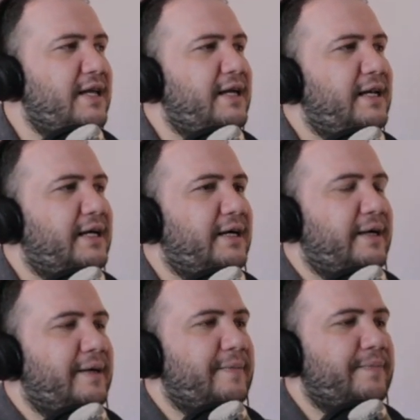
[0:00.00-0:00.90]

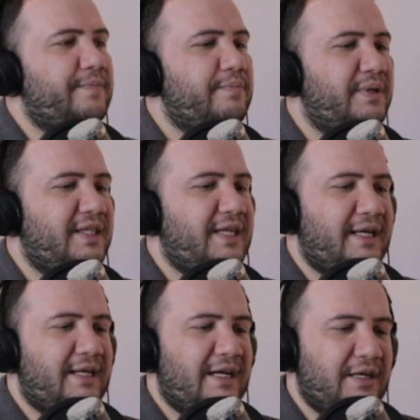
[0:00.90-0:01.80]
but
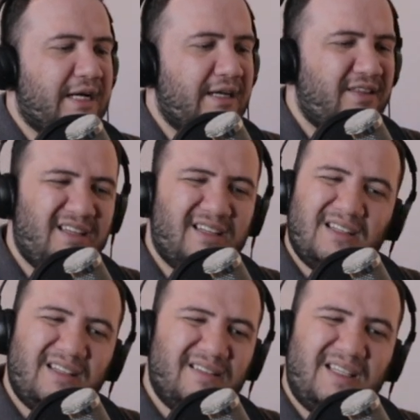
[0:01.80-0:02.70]
then I think
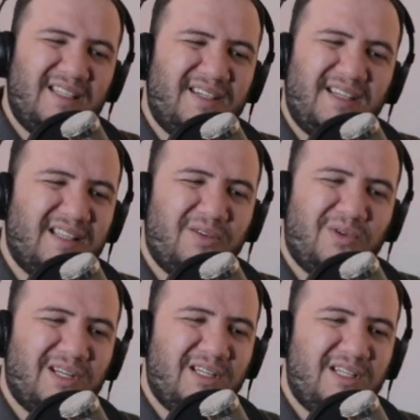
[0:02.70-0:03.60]
he didn't get the
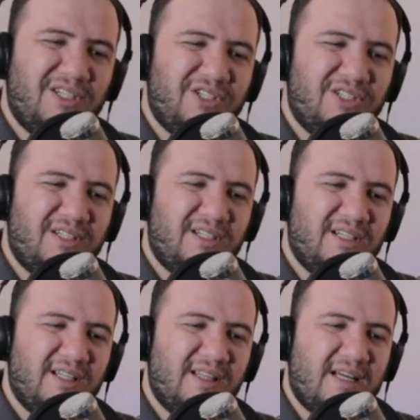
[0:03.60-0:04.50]
recognition
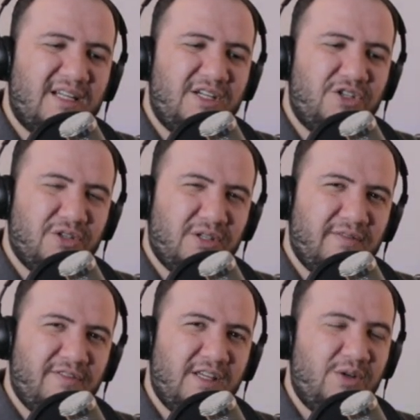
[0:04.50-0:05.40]
that he should
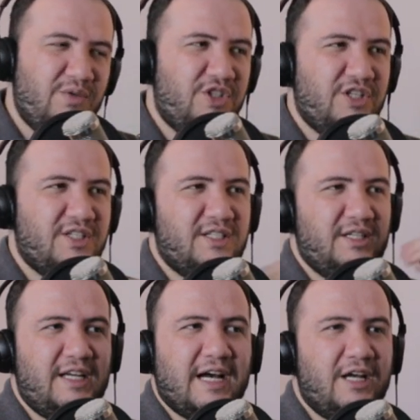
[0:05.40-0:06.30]
have. He was just a
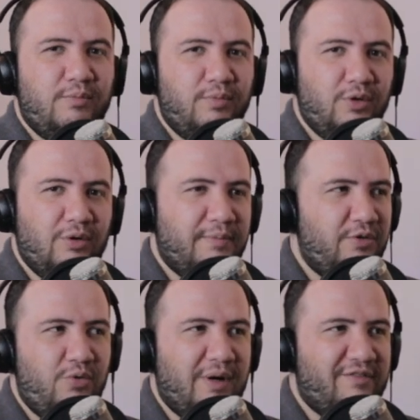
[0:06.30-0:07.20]
guy who blew up,
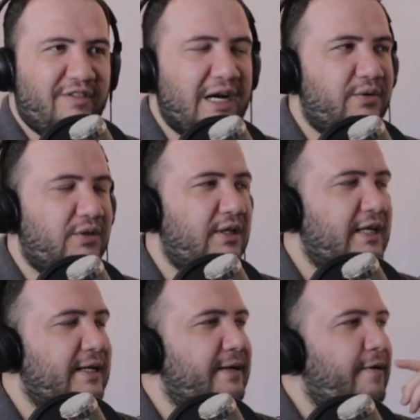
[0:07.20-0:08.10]
who went viral.
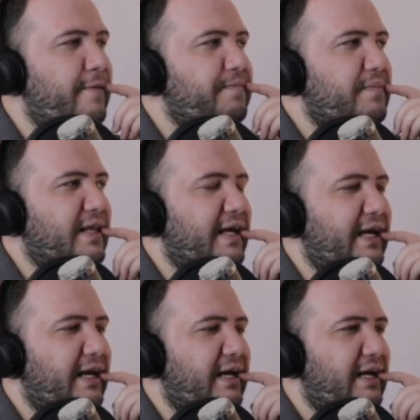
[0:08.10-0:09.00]

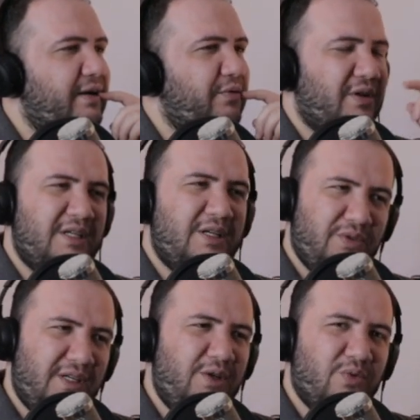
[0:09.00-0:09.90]
And well, he
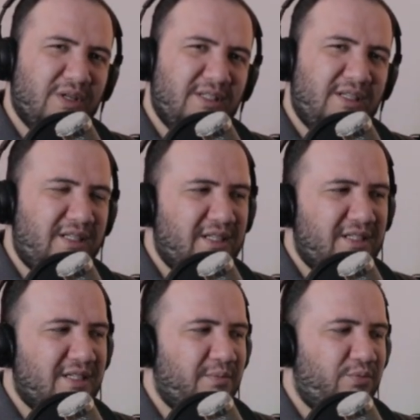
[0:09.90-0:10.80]
did
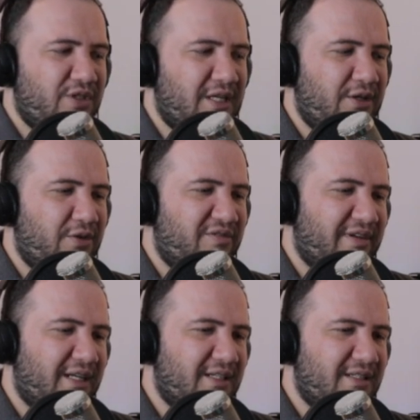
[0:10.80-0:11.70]
some Brazilian
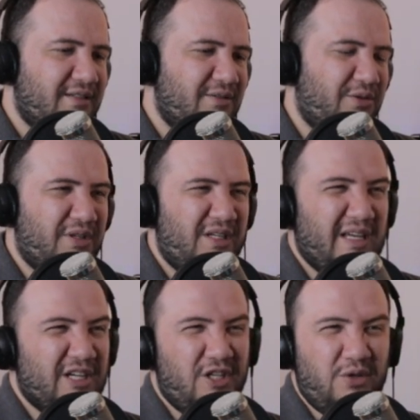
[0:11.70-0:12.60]
novelas, or he
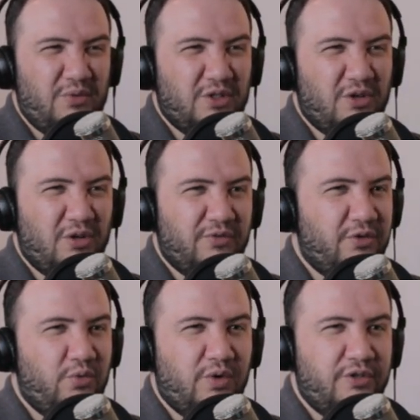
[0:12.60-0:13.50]
was called for
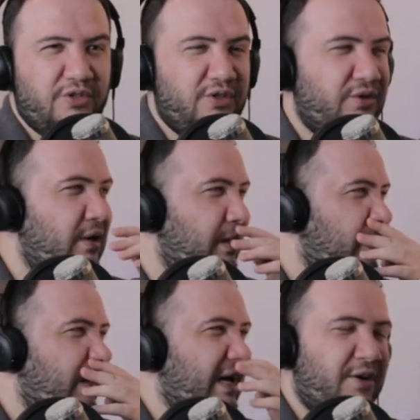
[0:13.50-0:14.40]
one or two.
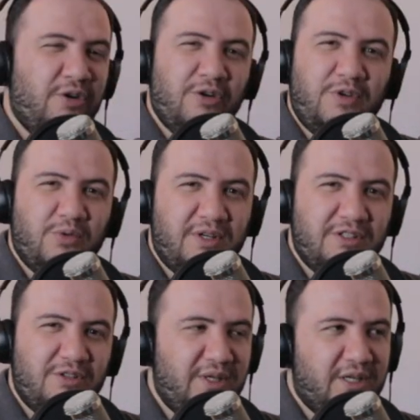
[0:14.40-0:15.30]
I don't know if he wanted
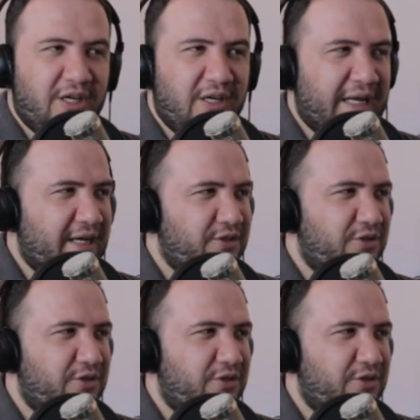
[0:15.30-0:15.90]
to be an actor